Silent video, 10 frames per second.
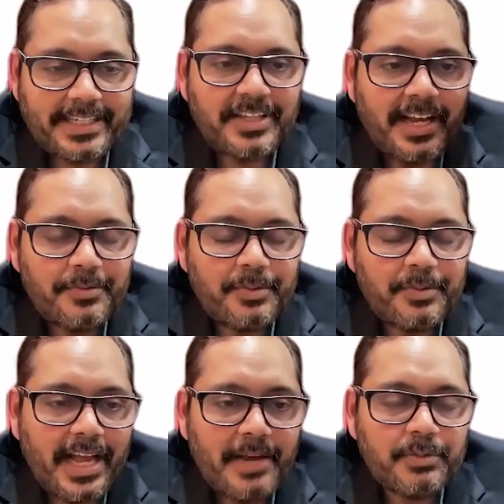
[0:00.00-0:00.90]
So
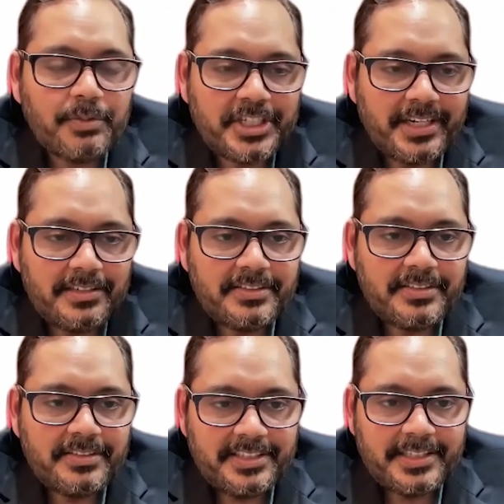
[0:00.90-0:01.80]
I will share a
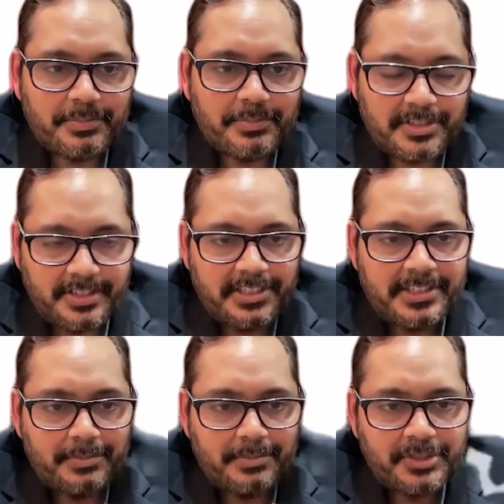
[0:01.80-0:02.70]

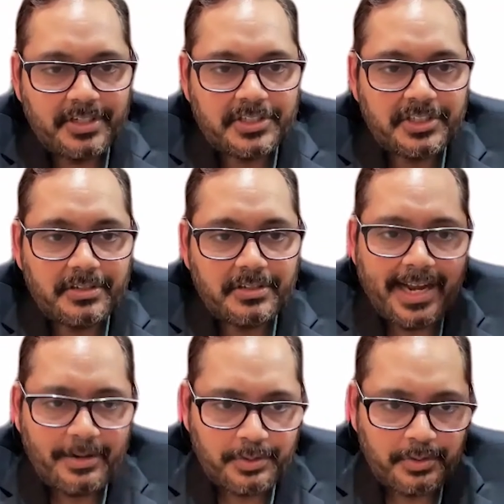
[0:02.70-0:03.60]
three-step structure on
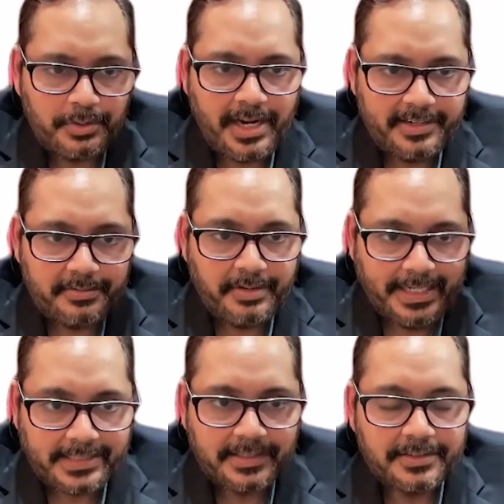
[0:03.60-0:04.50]
how to hire right.
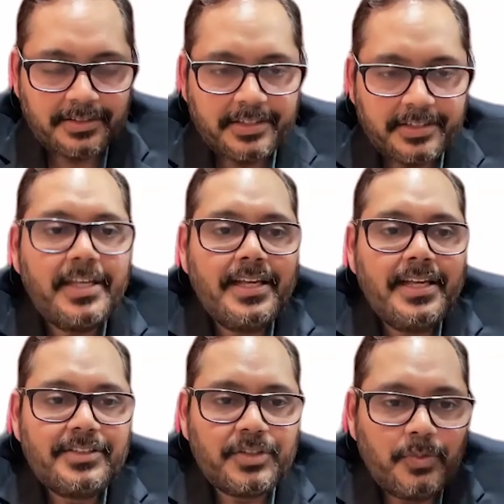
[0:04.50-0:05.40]
Okay.
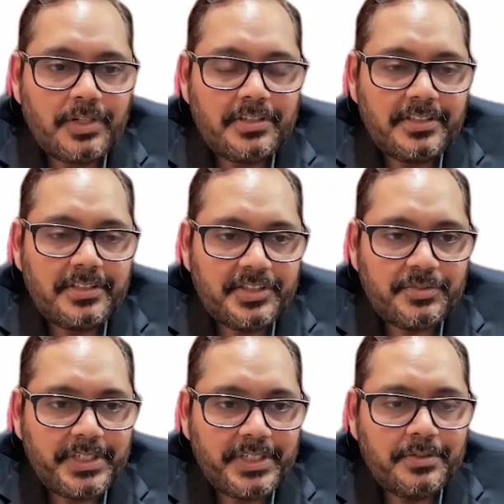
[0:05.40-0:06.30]
So one of the things
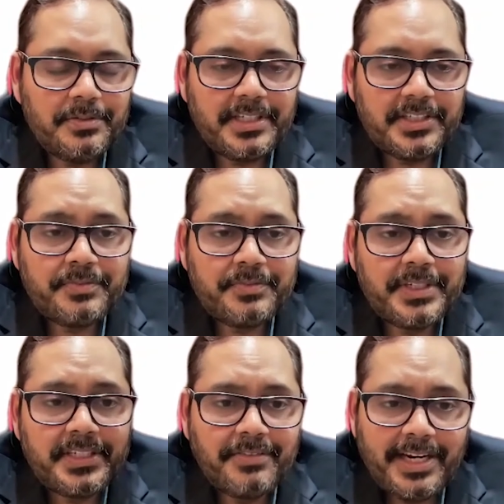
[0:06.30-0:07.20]
we do is we
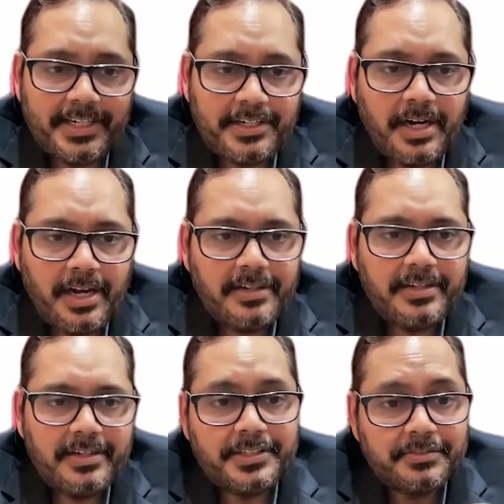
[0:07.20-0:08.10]
divide your
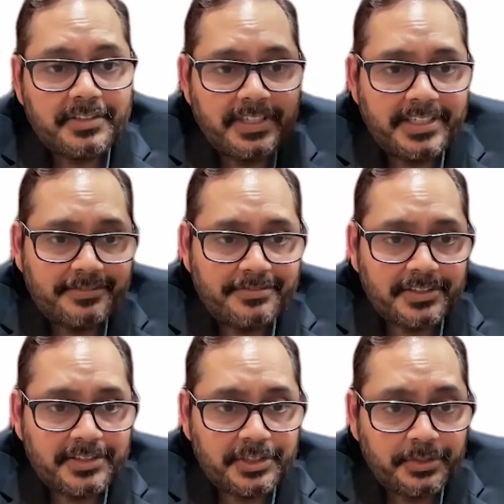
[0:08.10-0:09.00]
hiring into three different
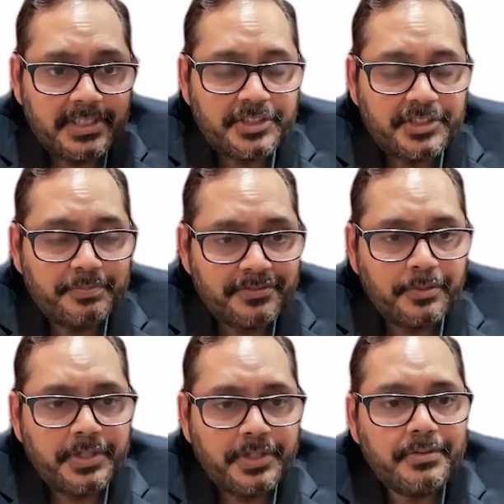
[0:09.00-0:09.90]
units:
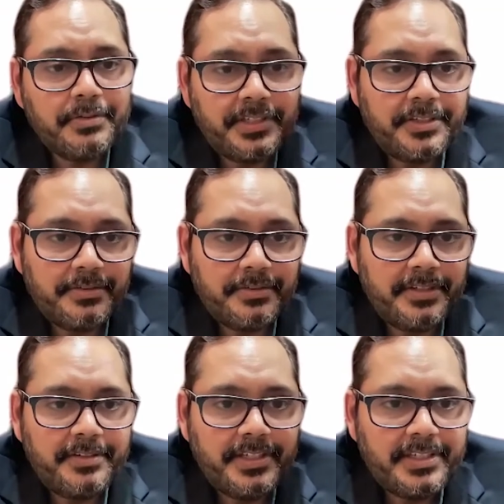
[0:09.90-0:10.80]
before unit, during
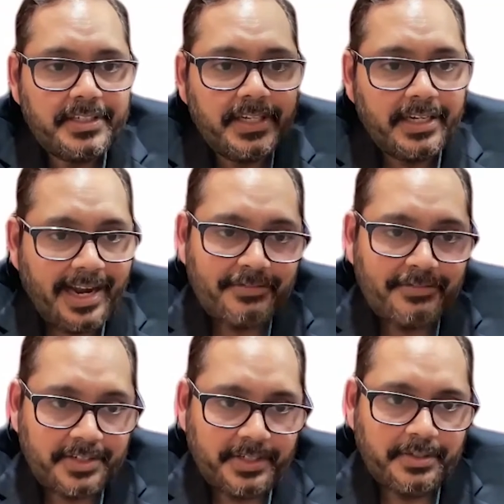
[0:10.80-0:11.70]
unit, and
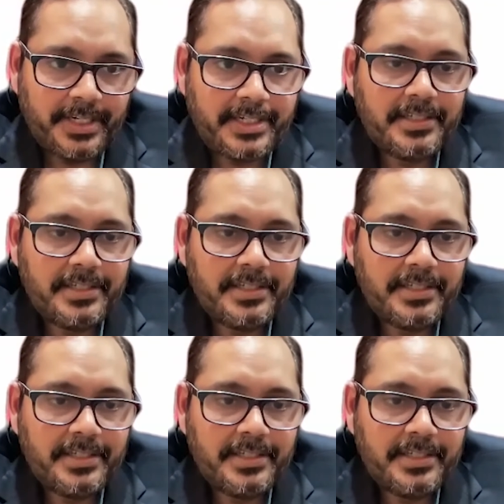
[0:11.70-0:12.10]
after unit.